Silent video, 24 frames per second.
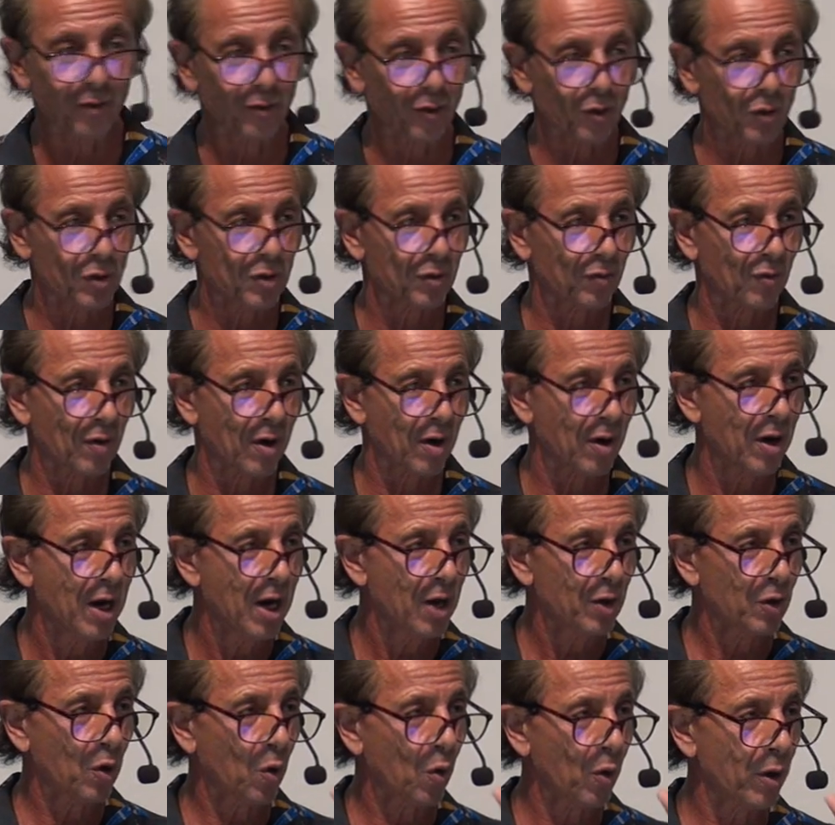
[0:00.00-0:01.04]
First of all,
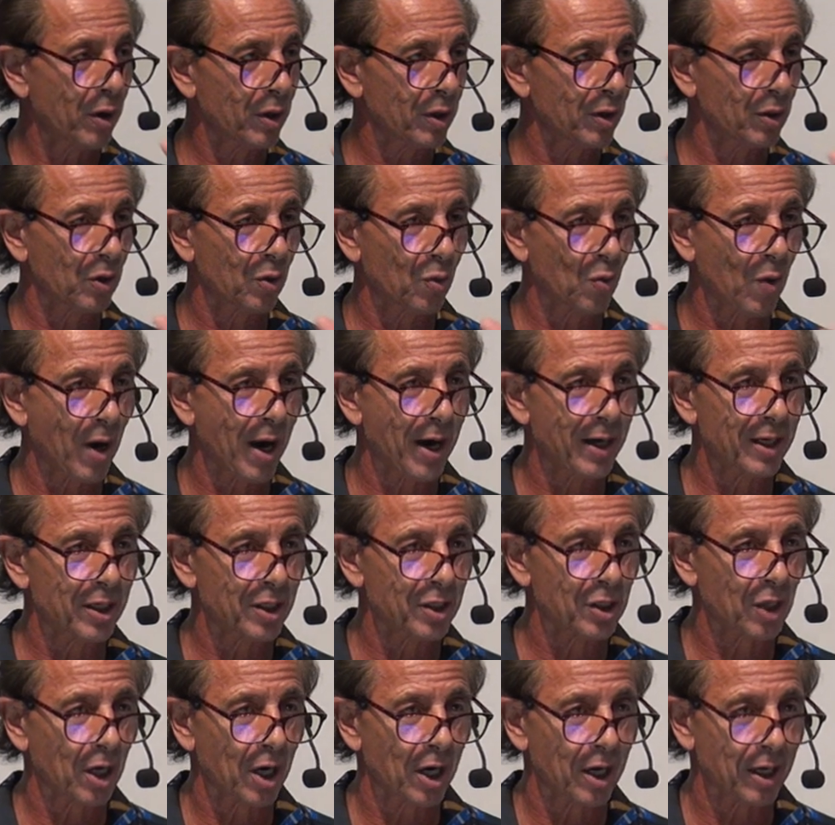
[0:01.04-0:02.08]
the oil and the wine
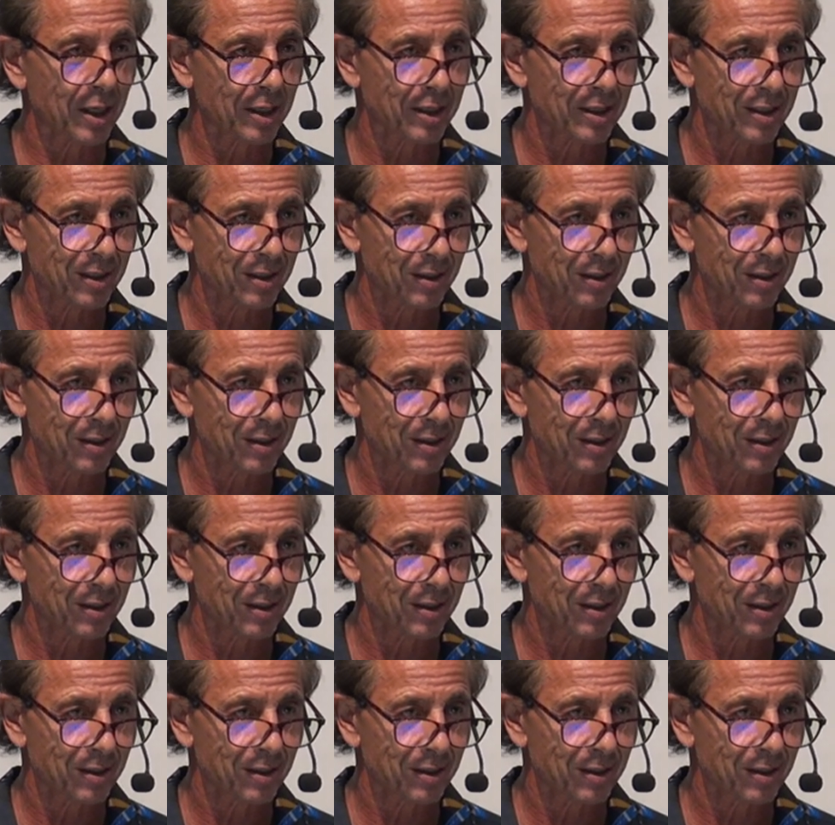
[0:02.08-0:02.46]
is us.